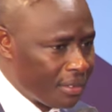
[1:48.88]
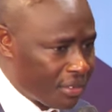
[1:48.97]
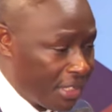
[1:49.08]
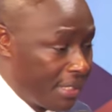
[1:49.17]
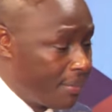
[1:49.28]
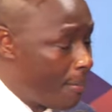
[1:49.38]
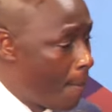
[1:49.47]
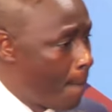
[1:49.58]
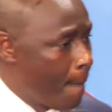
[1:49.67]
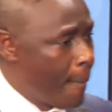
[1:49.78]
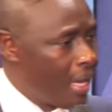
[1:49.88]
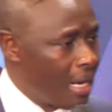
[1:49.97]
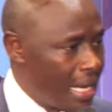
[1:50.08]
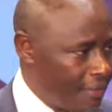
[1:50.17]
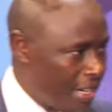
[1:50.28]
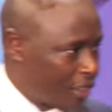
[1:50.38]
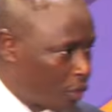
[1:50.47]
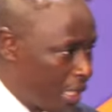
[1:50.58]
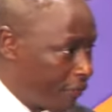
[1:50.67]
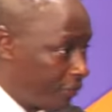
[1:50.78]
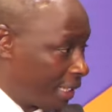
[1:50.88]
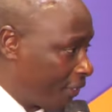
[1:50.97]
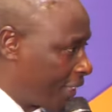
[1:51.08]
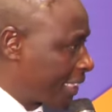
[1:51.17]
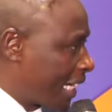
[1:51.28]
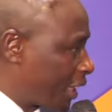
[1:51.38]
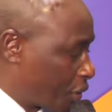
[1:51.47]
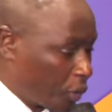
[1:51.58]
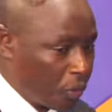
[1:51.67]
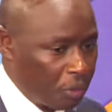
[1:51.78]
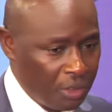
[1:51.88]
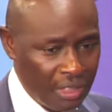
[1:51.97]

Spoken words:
You see? And verse 12, the things I do,